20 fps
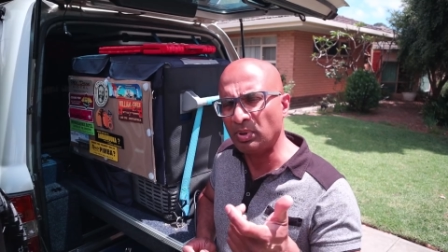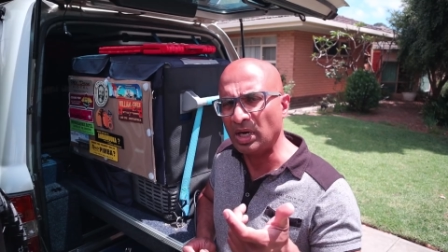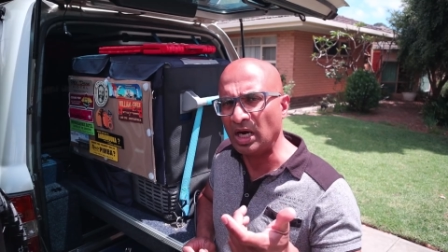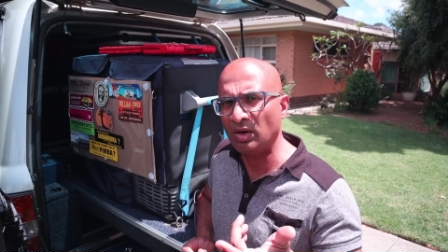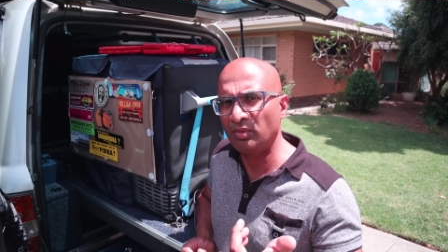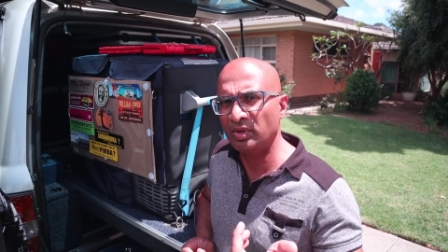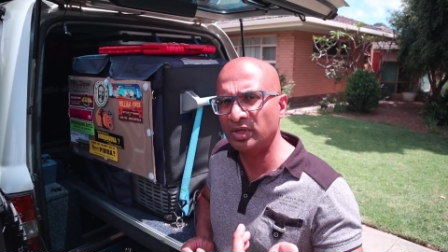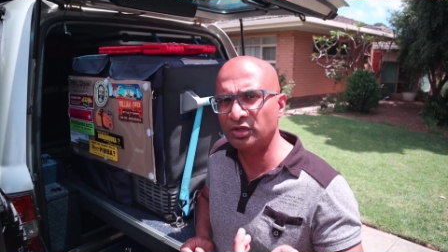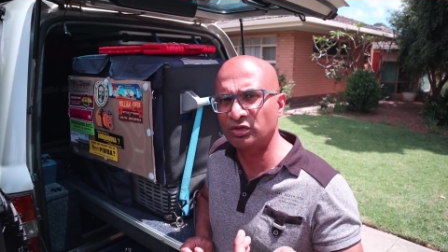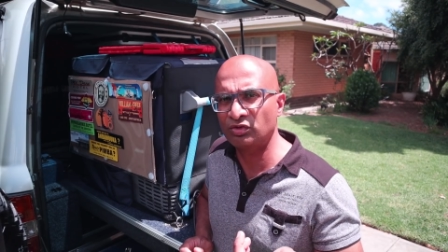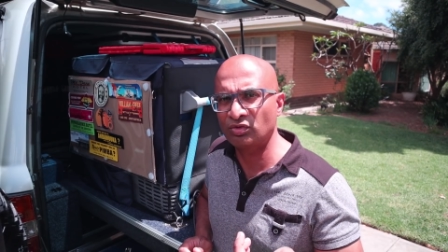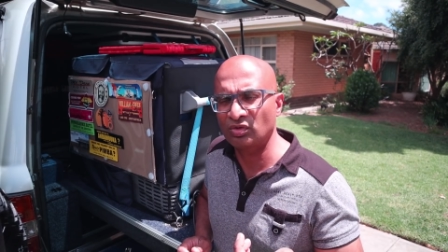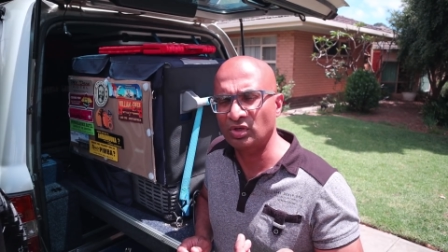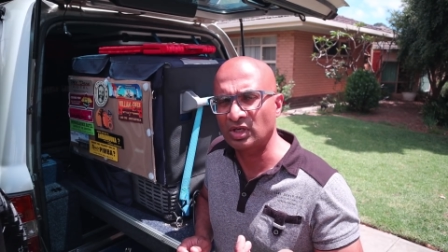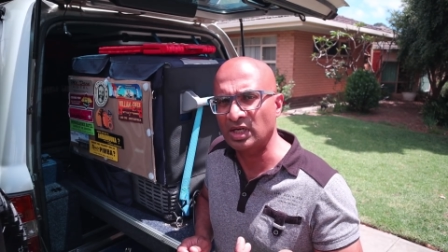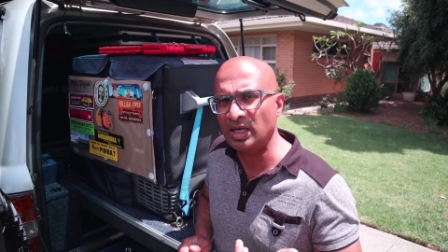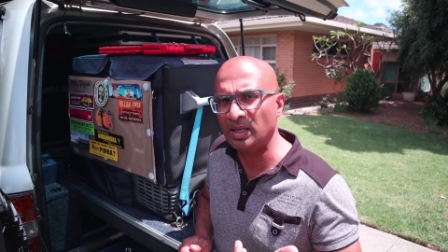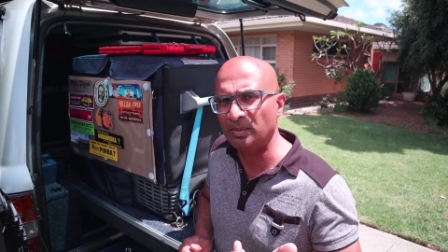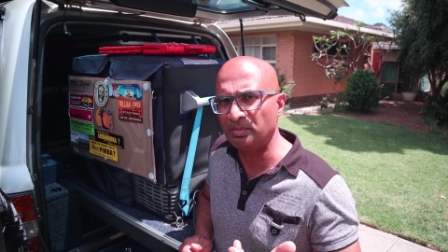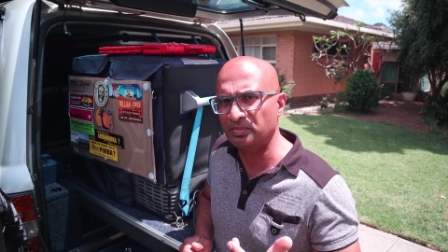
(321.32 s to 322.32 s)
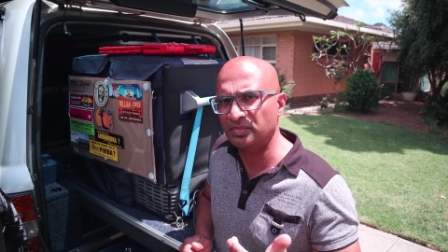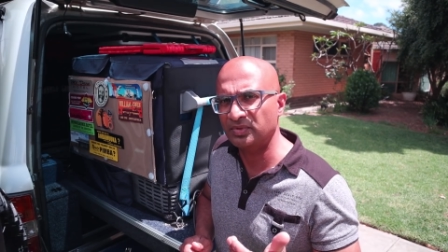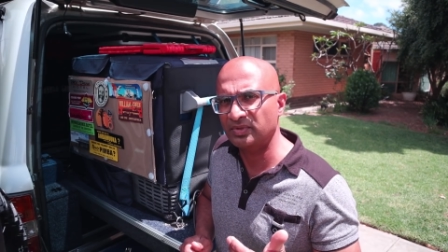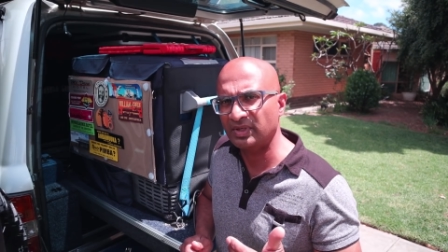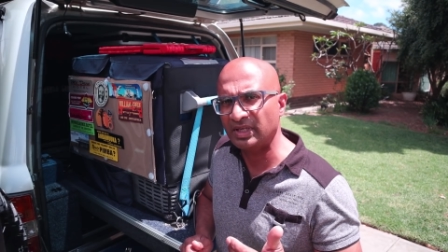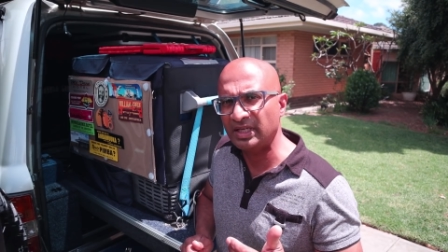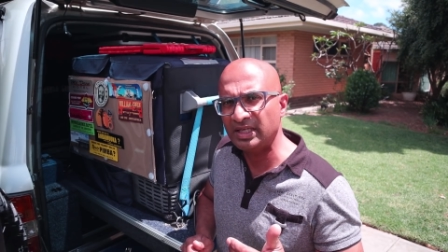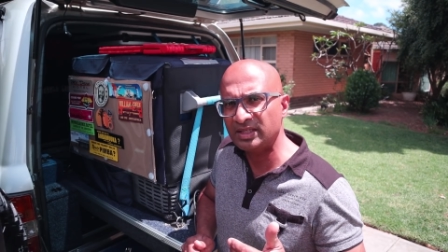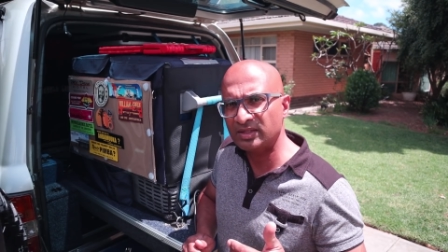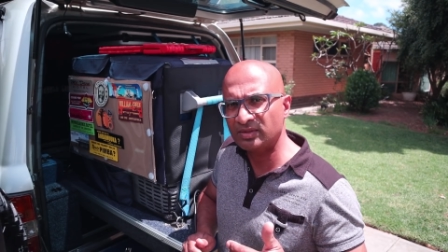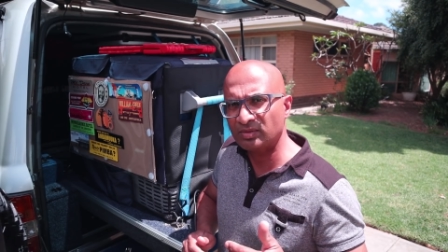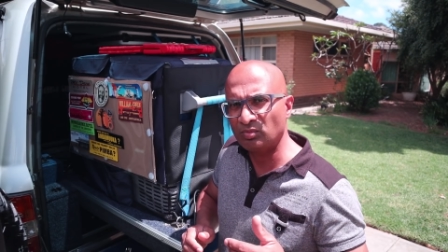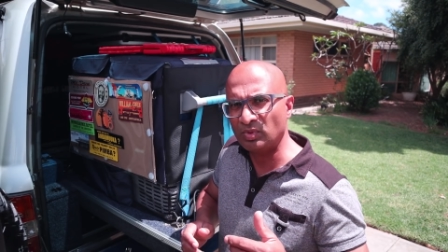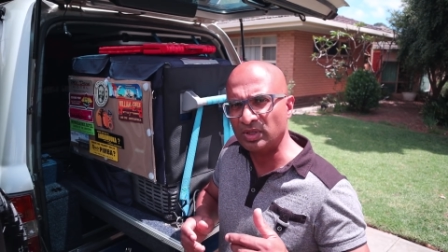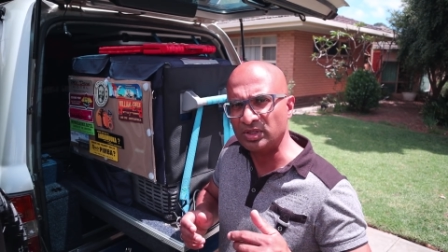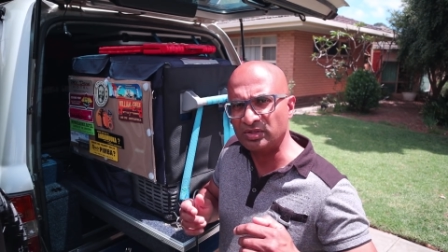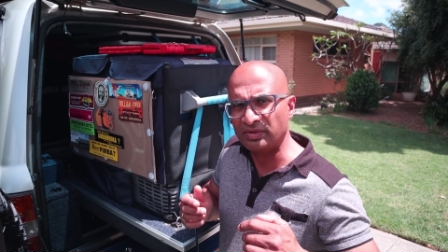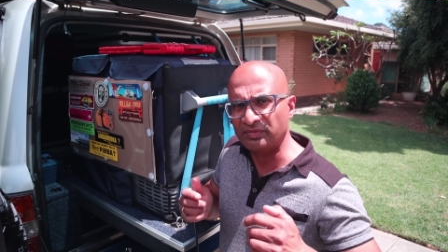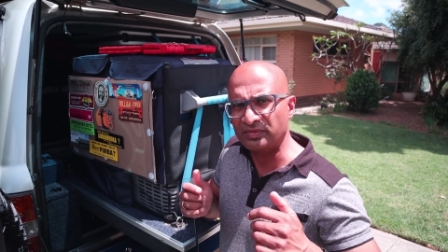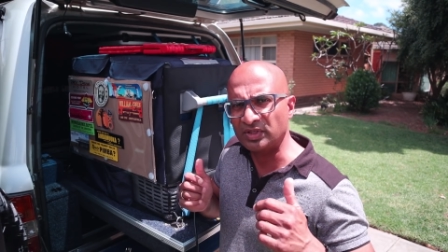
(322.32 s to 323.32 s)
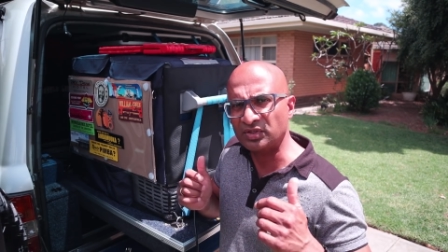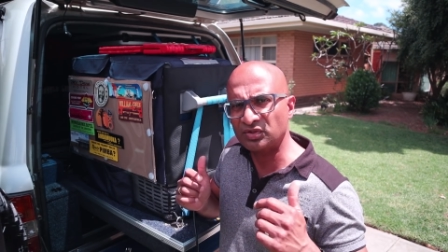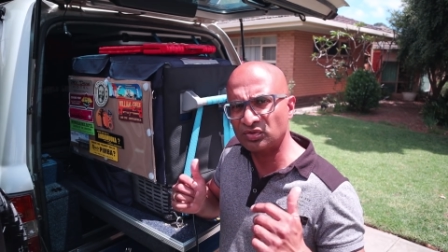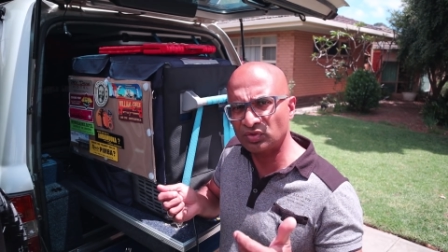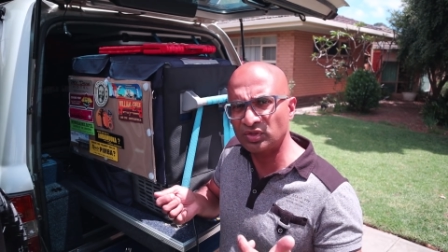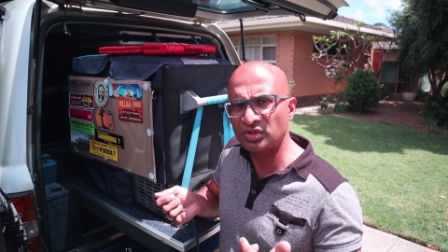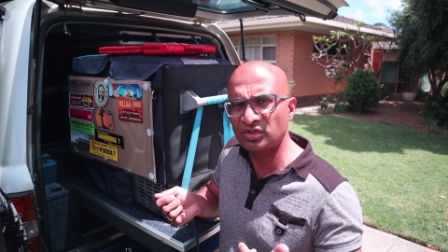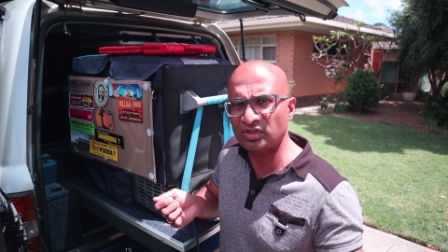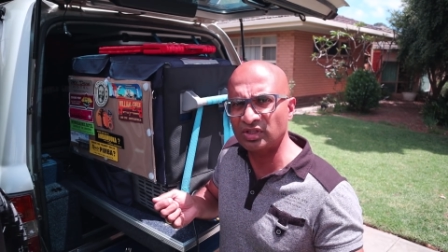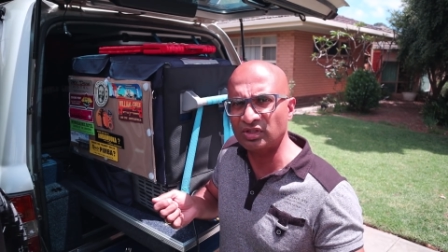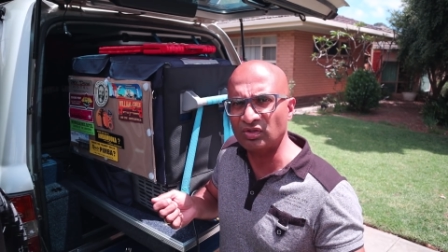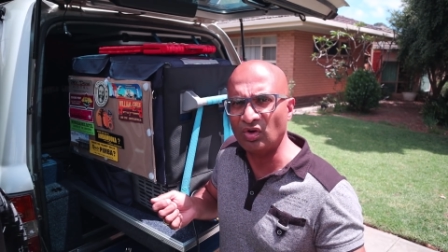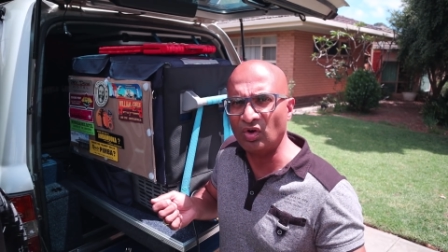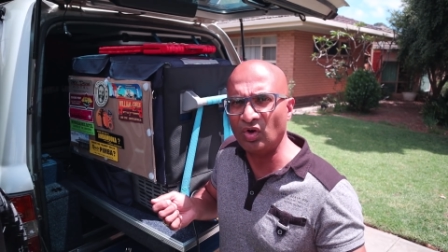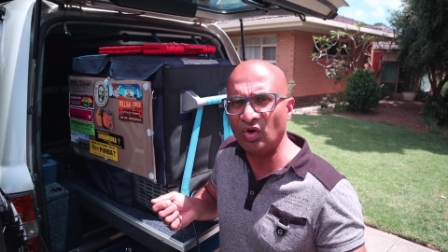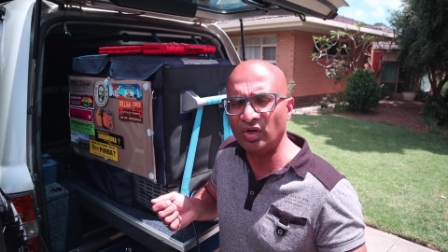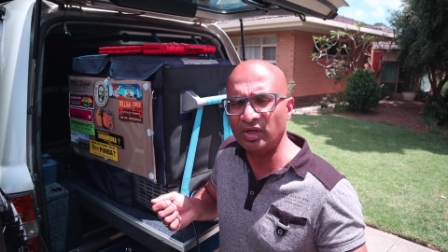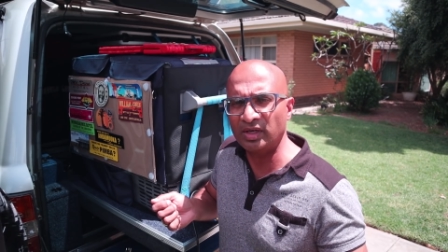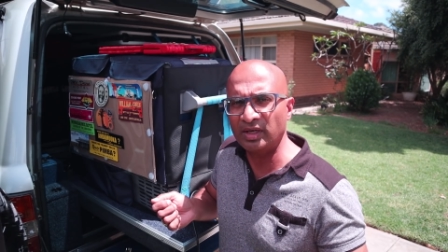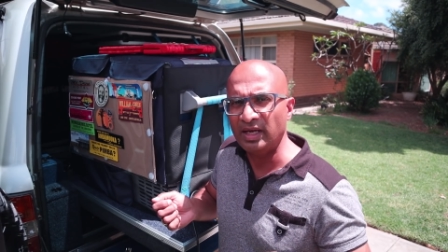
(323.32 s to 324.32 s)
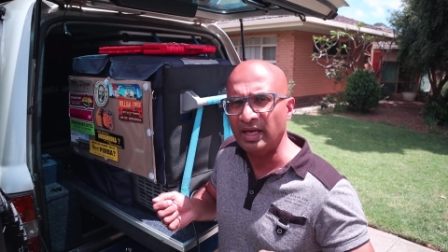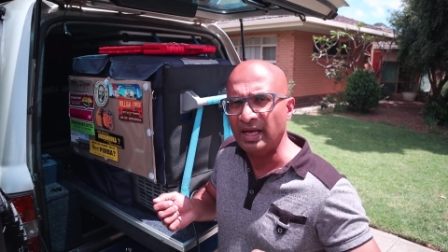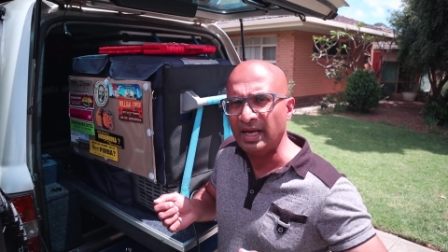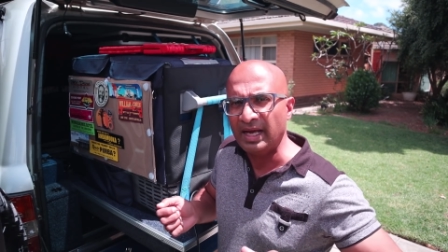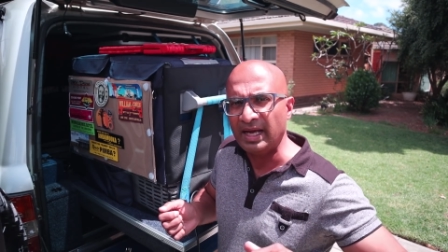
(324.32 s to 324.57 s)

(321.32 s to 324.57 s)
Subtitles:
Power draw comes is once you've just switched it on,